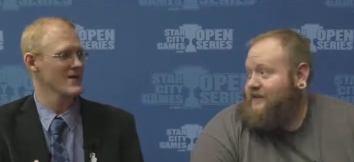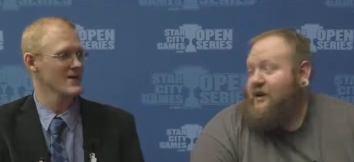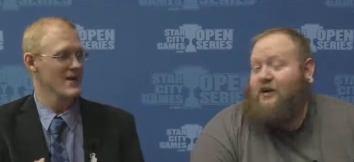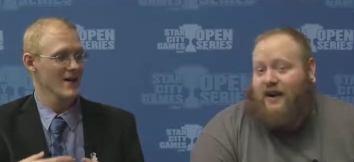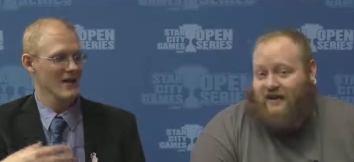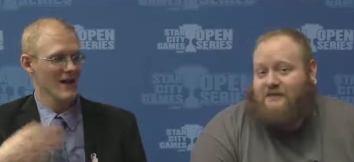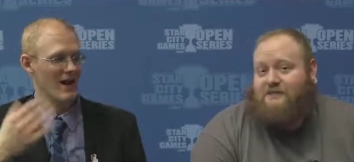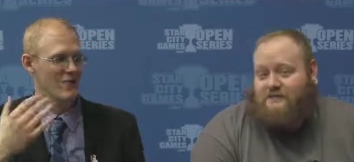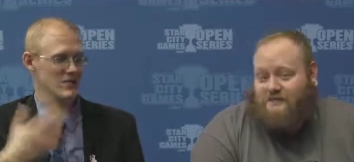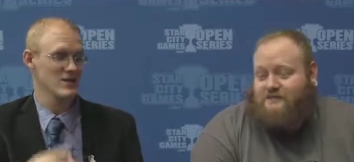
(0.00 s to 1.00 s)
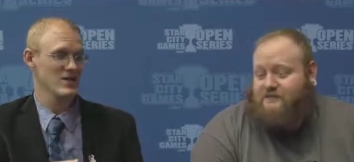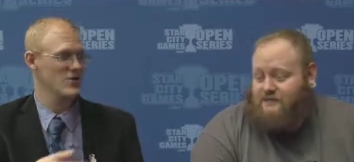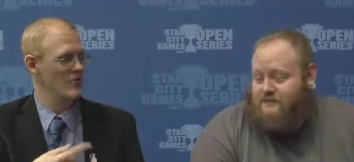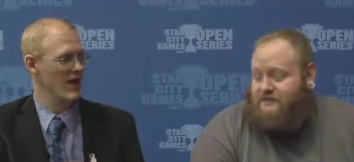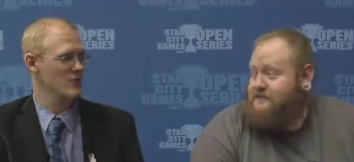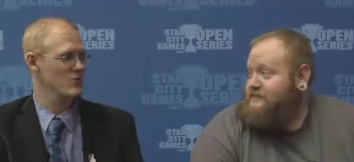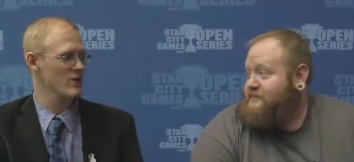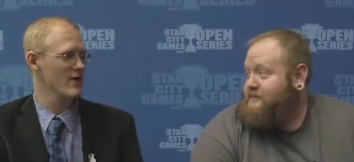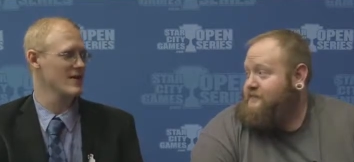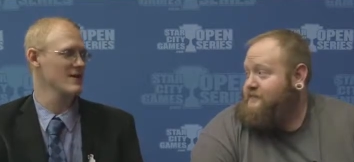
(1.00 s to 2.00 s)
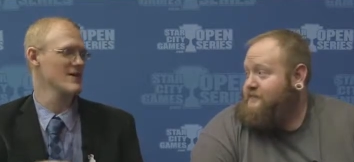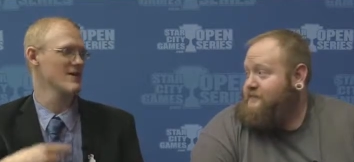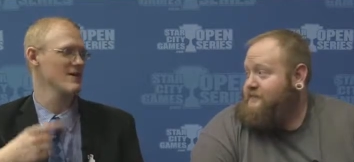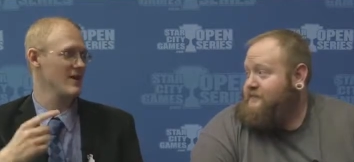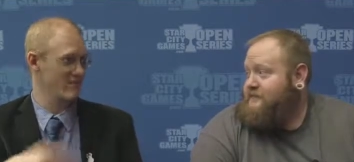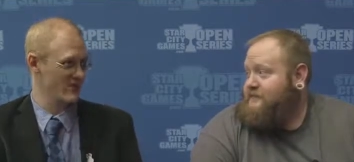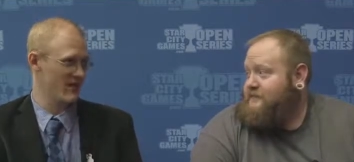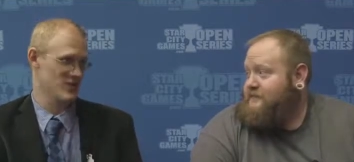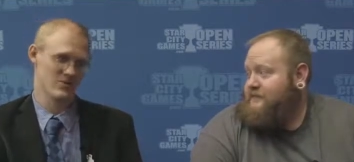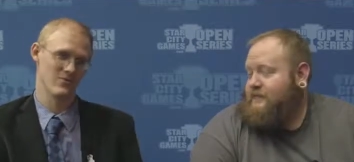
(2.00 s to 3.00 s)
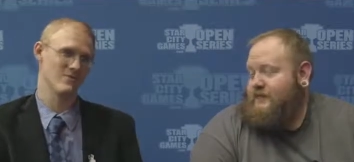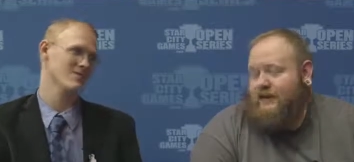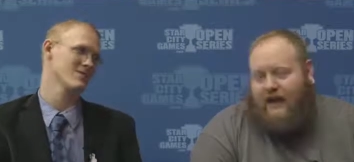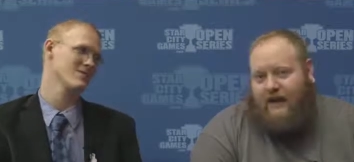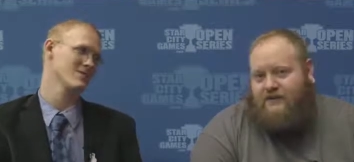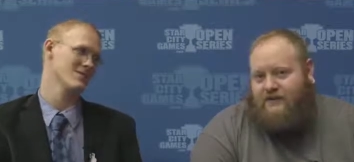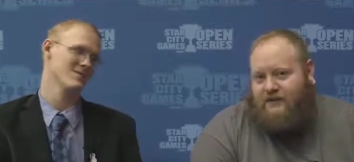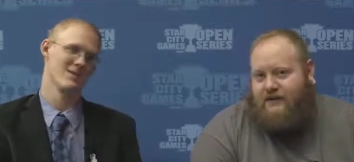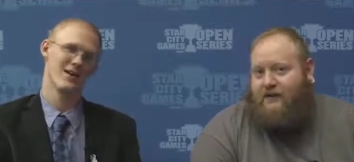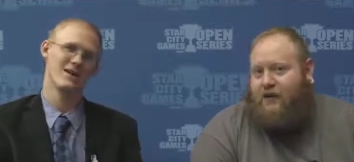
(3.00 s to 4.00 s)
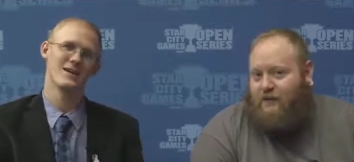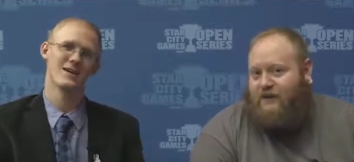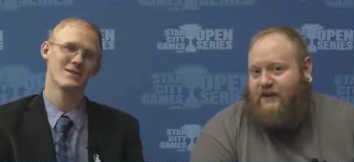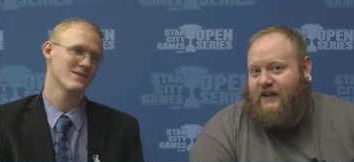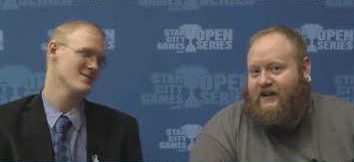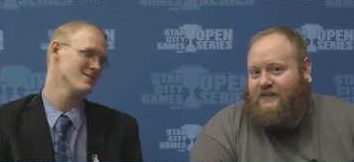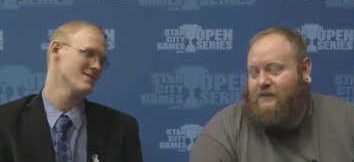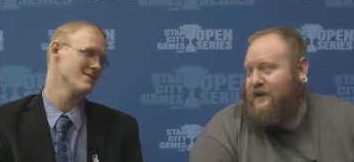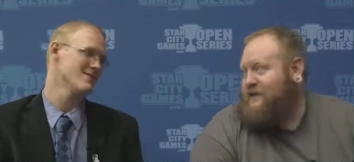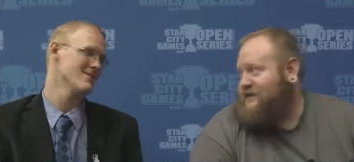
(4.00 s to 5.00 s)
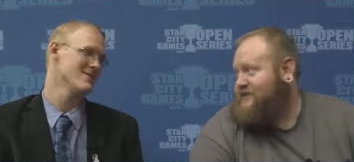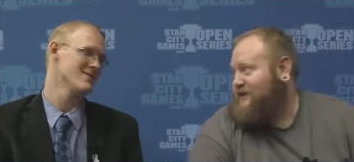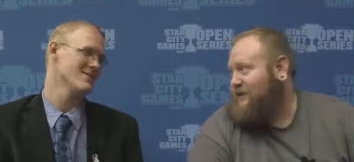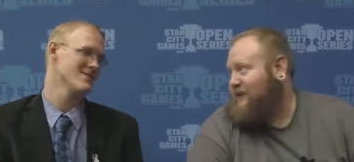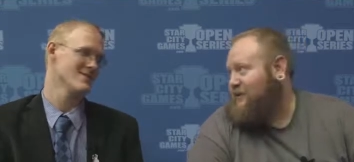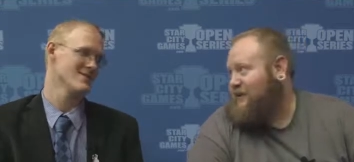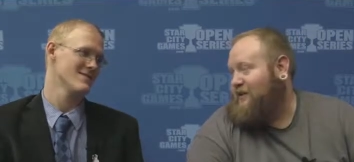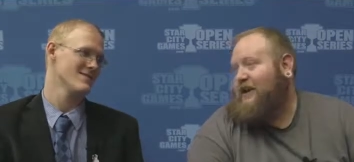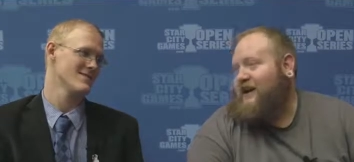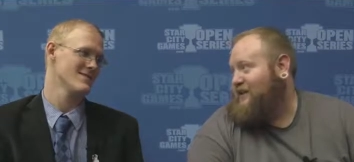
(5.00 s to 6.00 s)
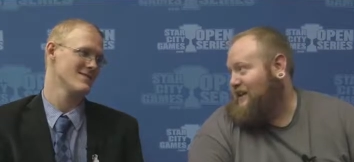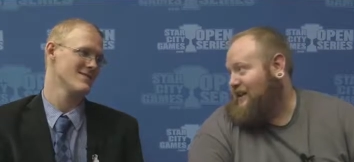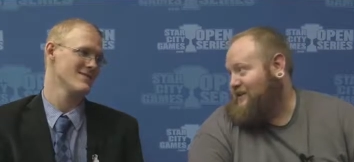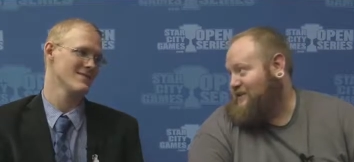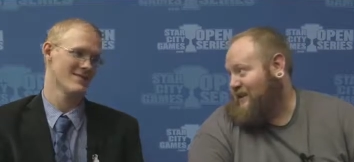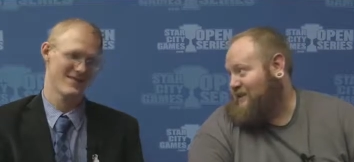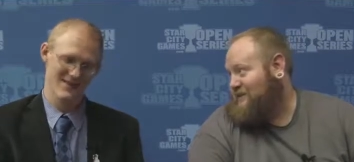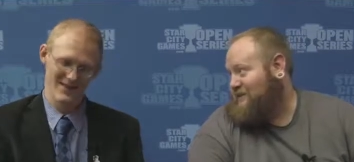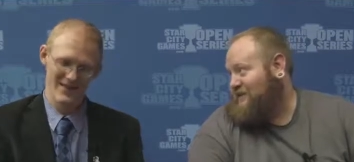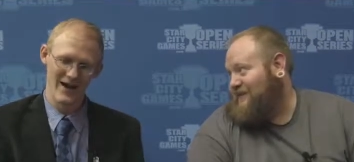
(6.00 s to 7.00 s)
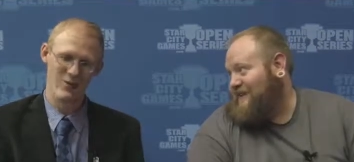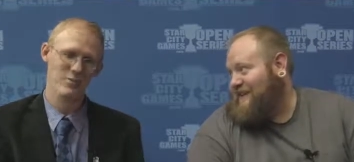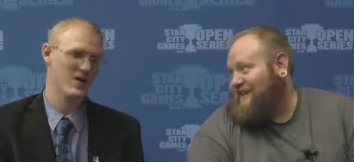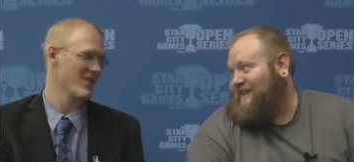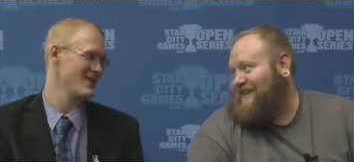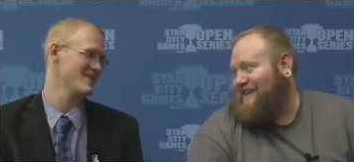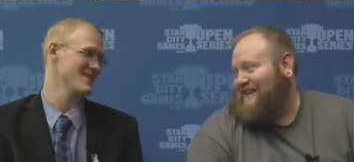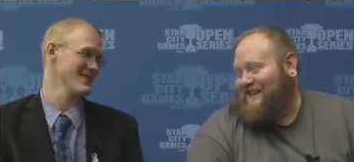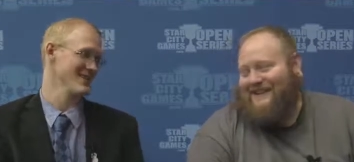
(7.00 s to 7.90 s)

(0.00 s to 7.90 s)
Speaker 1: Oh, yeah. I will see you next week in the Invitational. Absolutely. Right.
Speaker 2: Hopefully, playing on Sunday with not a ley line stack.
Speaker 1: That would be great to see.